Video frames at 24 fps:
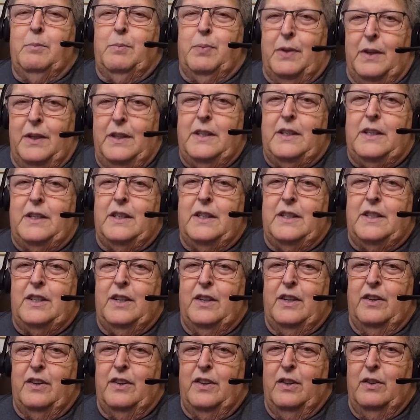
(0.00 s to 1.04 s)
please
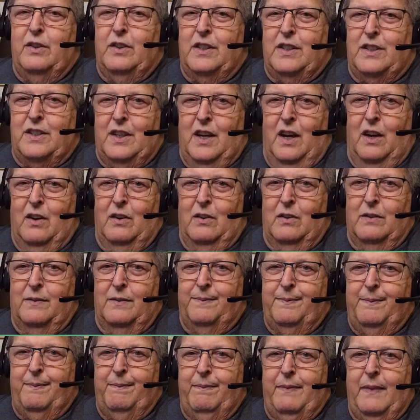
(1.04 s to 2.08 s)
consider doing so.
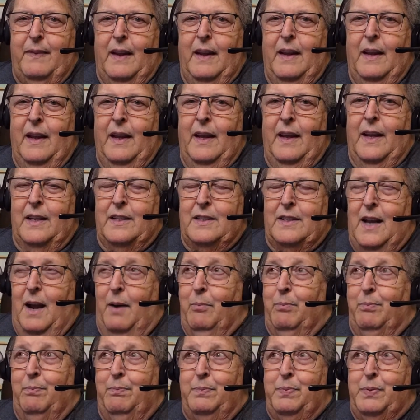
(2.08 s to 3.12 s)
As
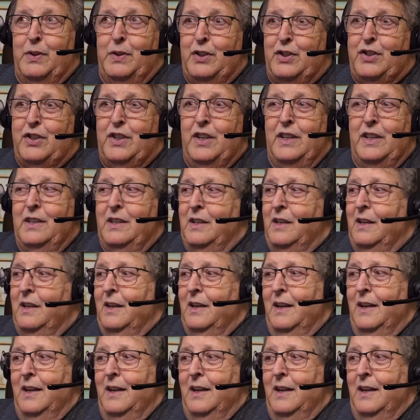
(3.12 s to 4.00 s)
I'm pushing